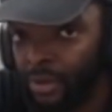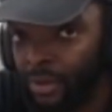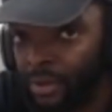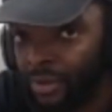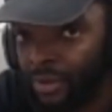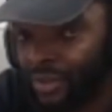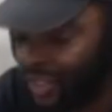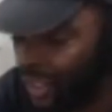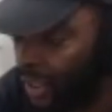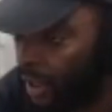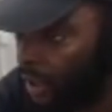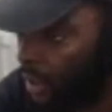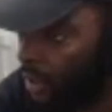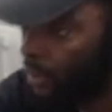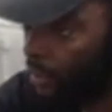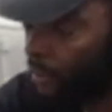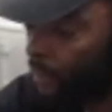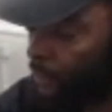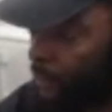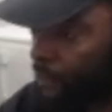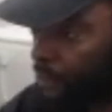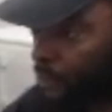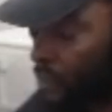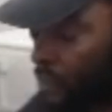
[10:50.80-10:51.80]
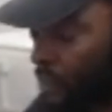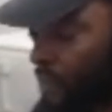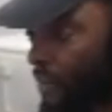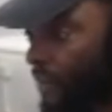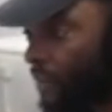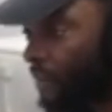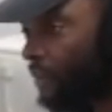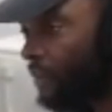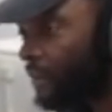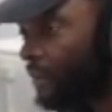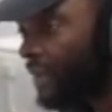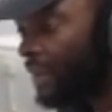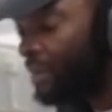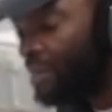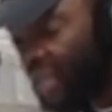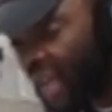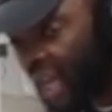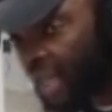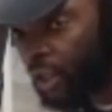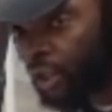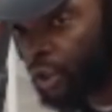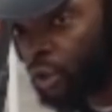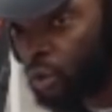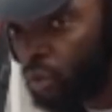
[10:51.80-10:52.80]
See, I'm
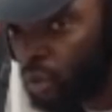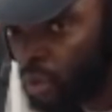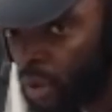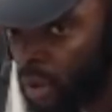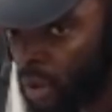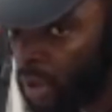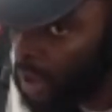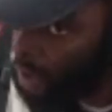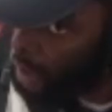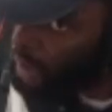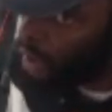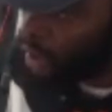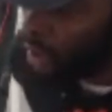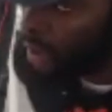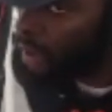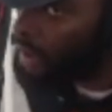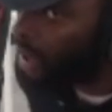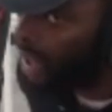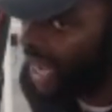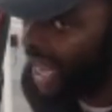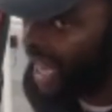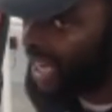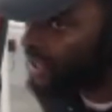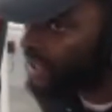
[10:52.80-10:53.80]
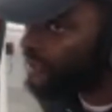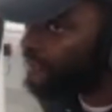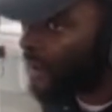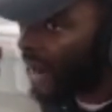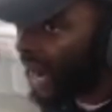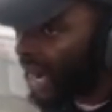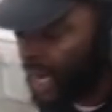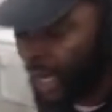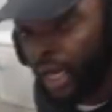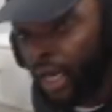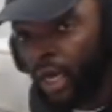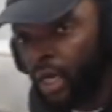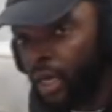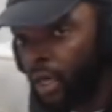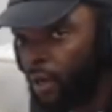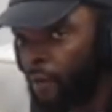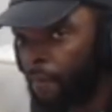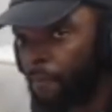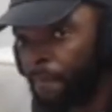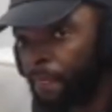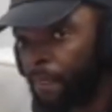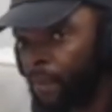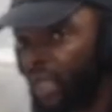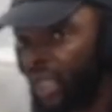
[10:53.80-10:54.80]
telling you. Alex Valle
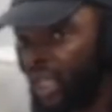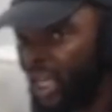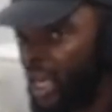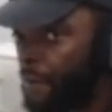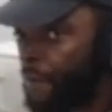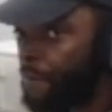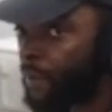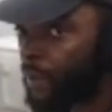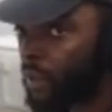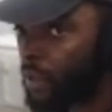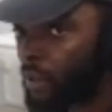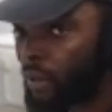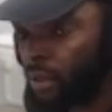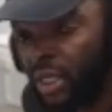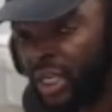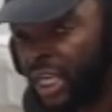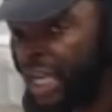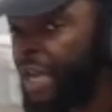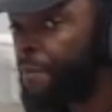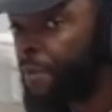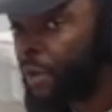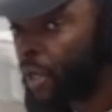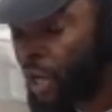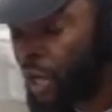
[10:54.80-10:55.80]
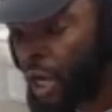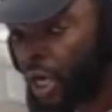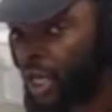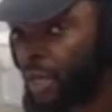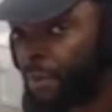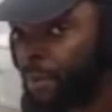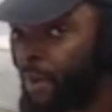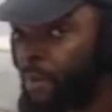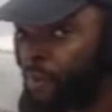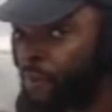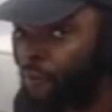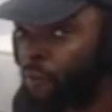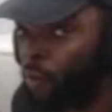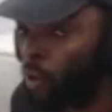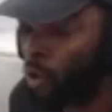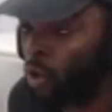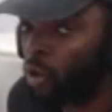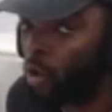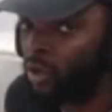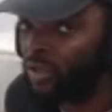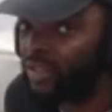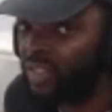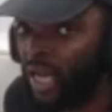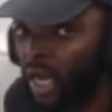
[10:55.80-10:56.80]
he been he been cooking people for a
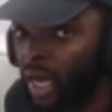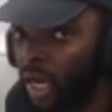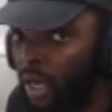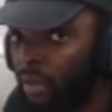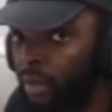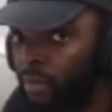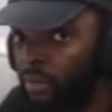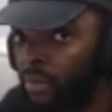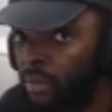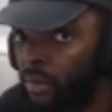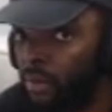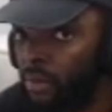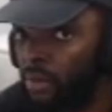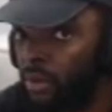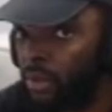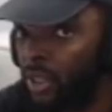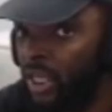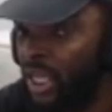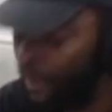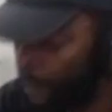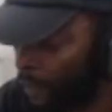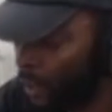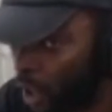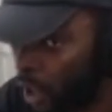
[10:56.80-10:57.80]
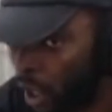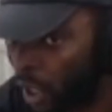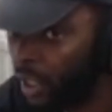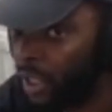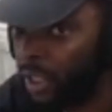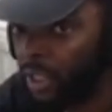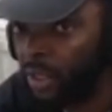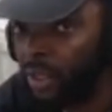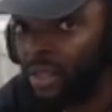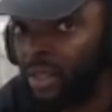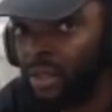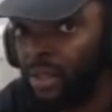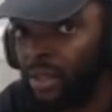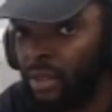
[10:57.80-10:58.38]
long time. He been cooking.